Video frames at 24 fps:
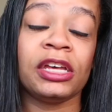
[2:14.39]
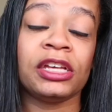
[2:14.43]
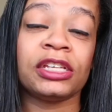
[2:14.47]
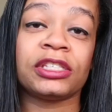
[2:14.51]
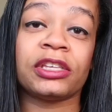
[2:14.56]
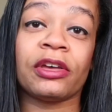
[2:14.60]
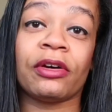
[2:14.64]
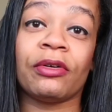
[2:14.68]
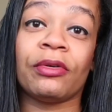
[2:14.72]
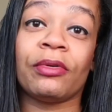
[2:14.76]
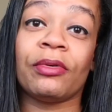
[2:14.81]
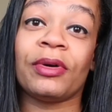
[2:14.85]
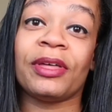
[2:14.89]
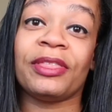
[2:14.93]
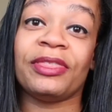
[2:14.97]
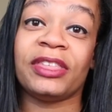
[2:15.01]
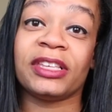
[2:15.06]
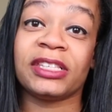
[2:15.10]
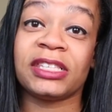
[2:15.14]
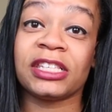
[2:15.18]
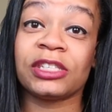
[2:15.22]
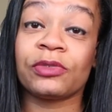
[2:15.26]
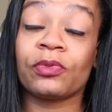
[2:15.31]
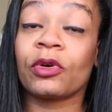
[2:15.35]
So
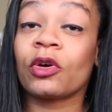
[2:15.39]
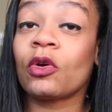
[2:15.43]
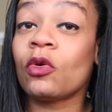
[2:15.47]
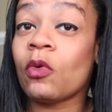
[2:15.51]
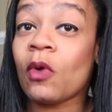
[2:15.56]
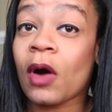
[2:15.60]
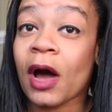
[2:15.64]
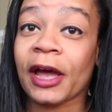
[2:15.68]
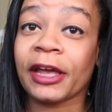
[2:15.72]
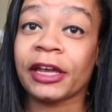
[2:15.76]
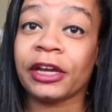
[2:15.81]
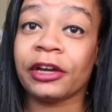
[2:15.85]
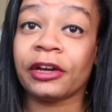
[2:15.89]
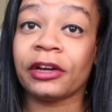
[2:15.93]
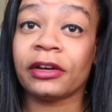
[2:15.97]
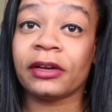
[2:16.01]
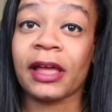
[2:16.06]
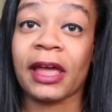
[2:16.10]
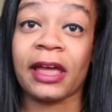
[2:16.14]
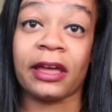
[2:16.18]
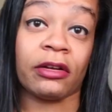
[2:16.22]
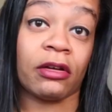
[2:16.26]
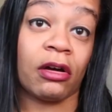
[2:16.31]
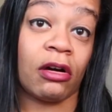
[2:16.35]
this is
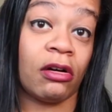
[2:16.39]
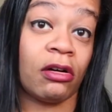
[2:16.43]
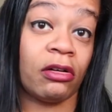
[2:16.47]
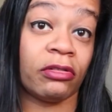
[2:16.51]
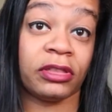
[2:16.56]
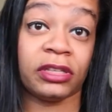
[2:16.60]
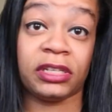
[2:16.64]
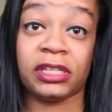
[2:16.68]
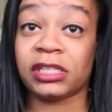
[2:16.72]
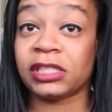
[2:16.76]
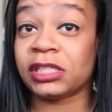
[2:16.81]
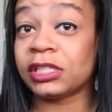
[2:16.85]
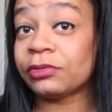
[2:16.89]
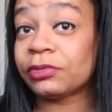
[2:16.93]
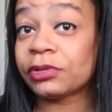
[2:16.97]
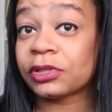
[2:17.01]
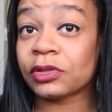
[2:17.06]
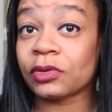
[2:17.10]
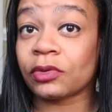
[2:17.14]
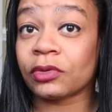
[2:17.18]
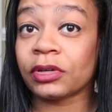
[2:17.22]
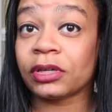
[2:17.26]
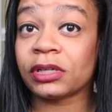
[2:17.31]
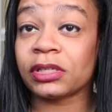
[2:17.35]
required at all the Disney
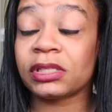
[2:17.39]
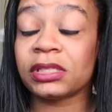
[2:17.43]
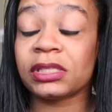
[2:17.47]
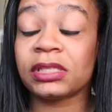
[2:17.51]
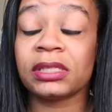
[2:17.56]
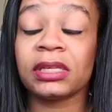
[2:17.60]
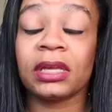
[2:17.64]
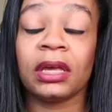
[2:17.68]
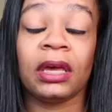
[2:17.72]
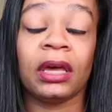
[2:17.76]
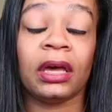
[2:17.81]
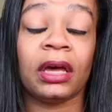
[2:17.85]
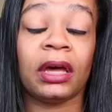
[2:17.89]
resorts,